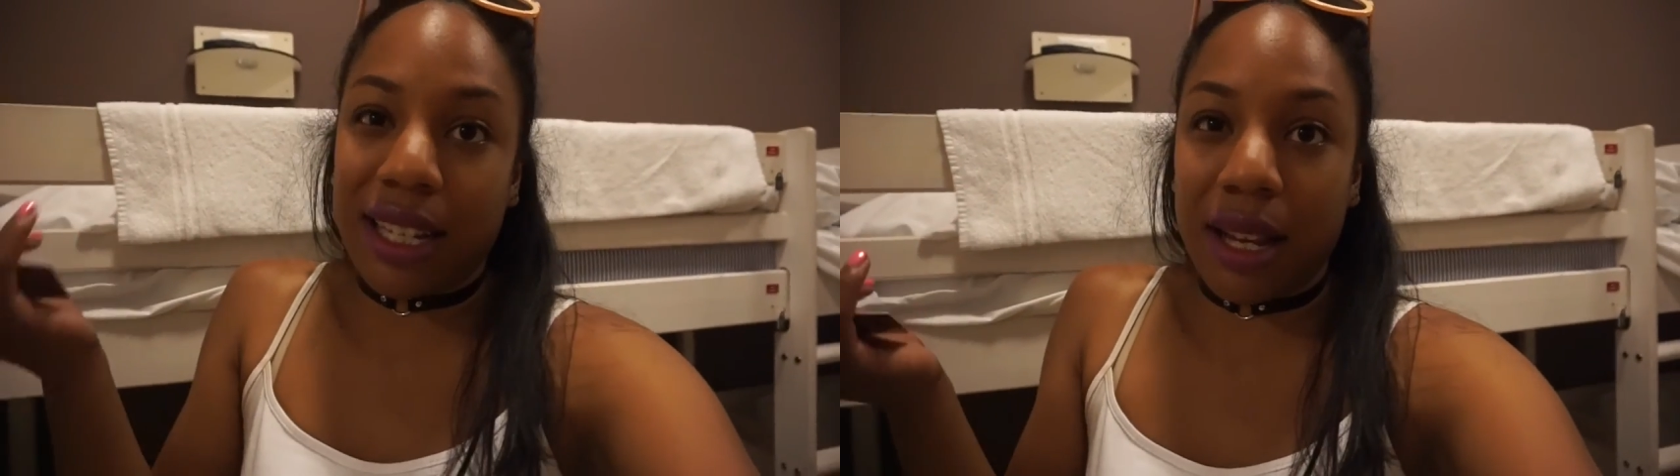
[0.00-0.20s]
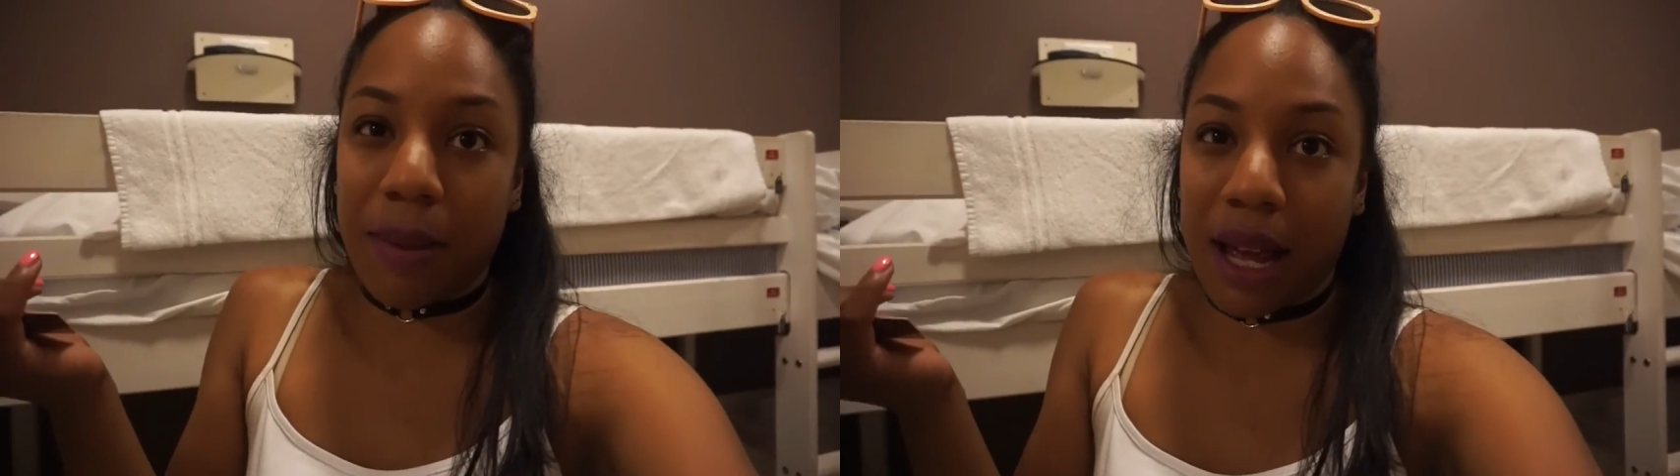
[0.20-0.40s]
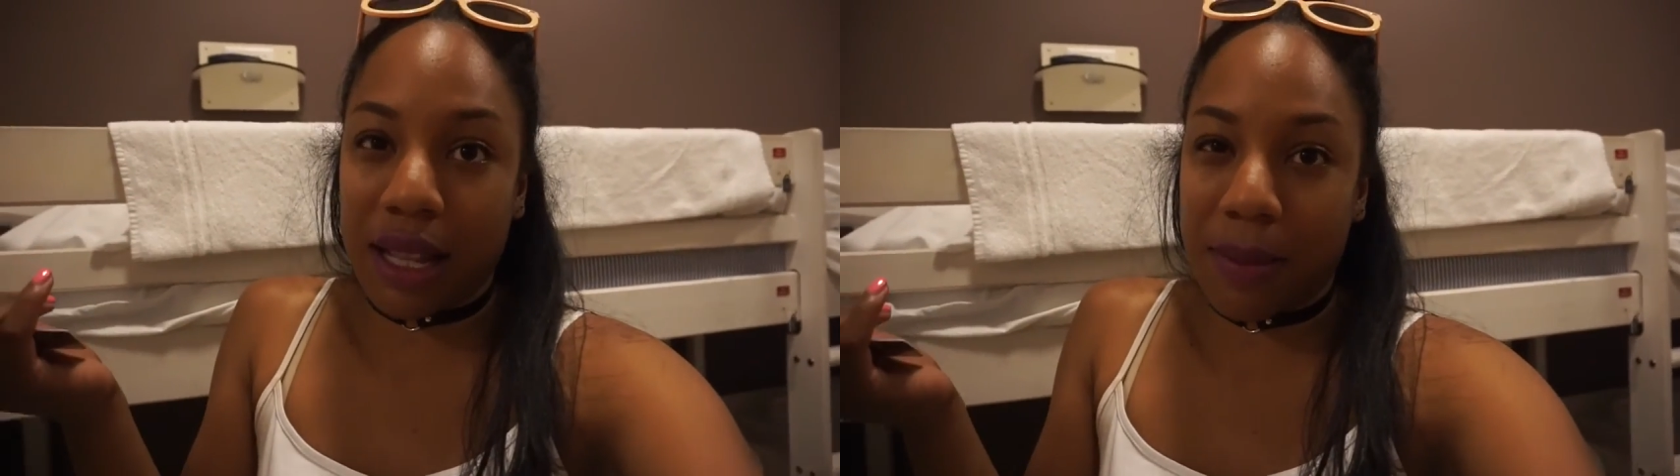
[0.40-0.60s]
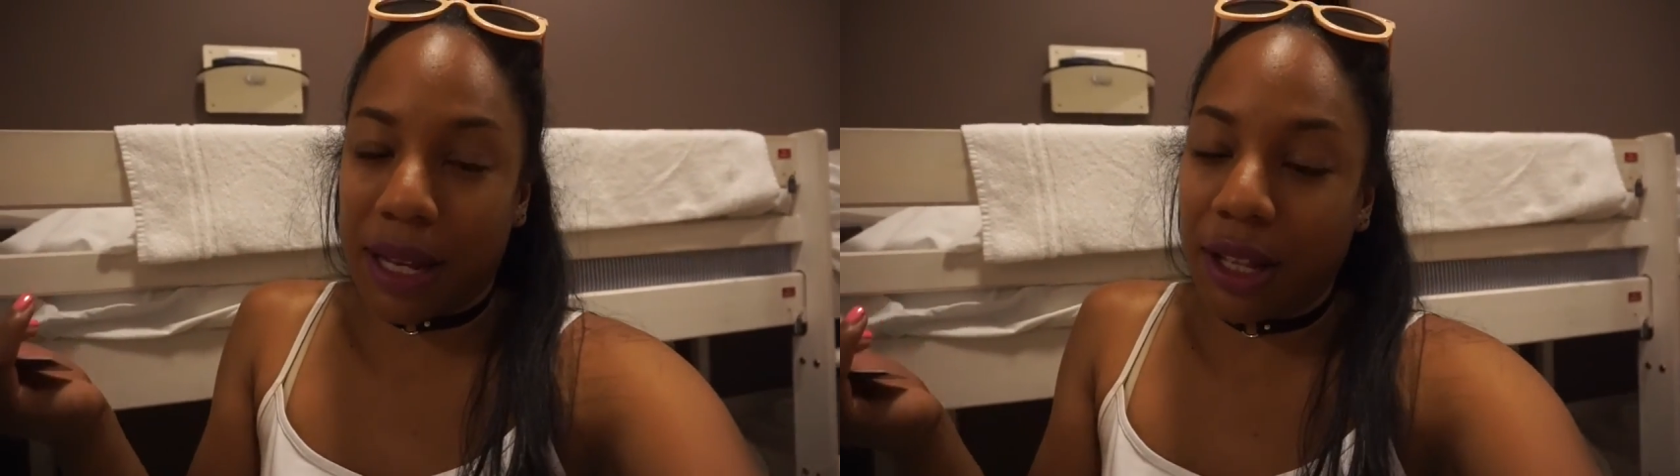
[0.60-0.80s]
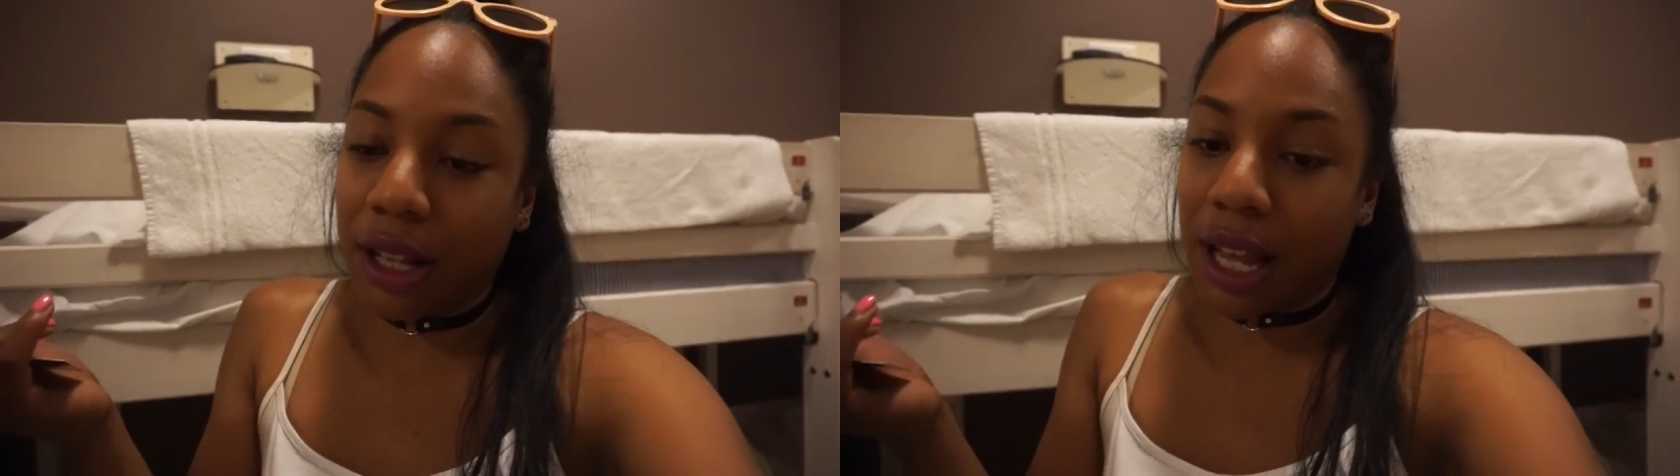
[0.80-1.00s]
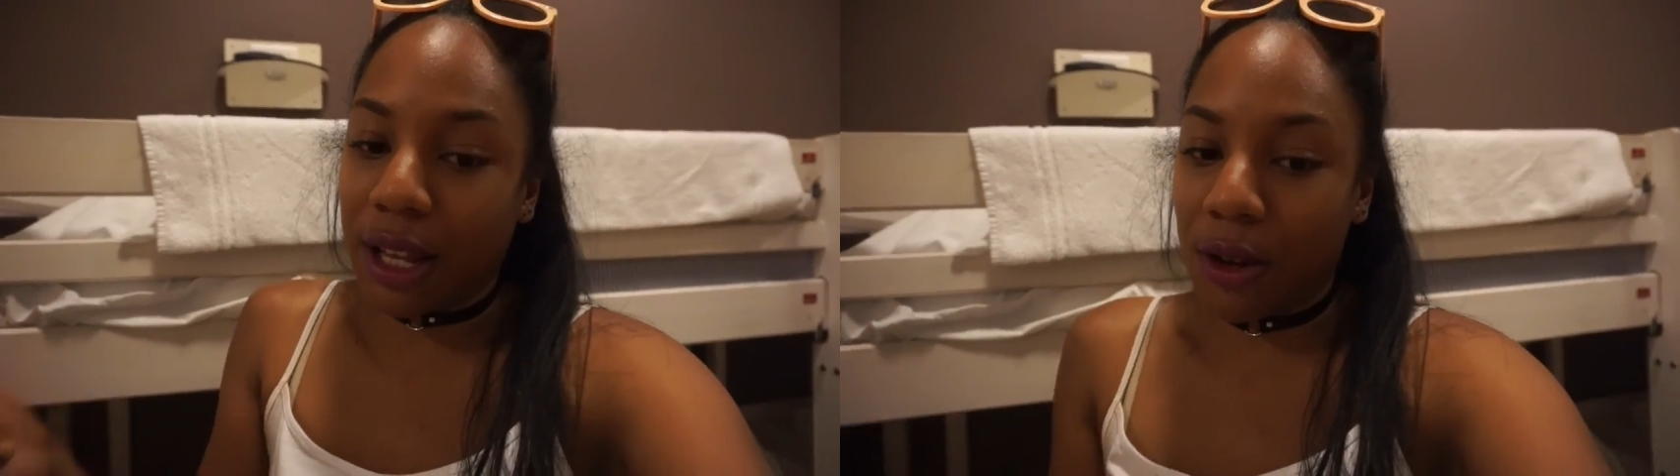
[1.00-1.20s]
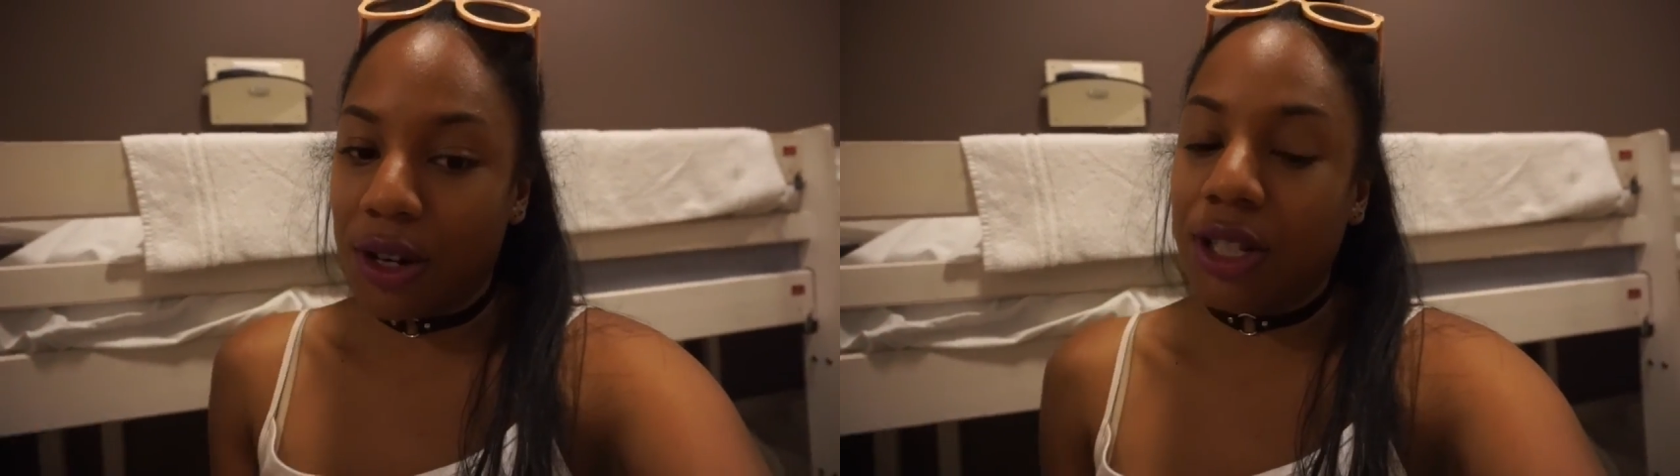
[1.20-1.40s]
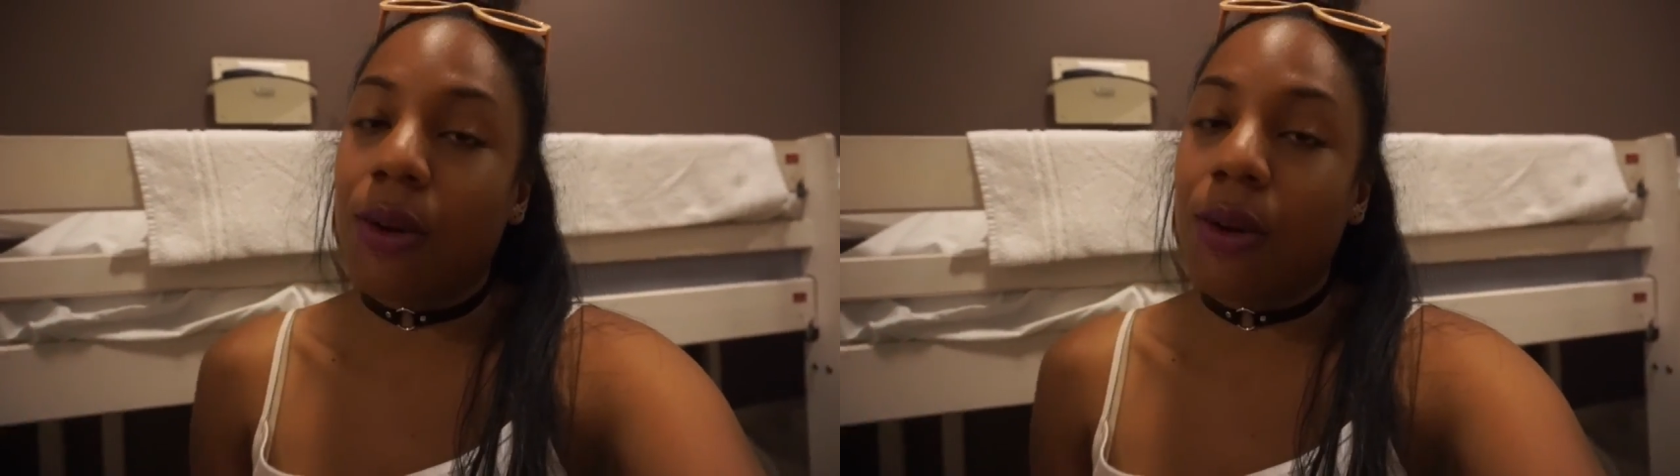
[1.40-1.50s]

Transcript: take a bag that might look like yours.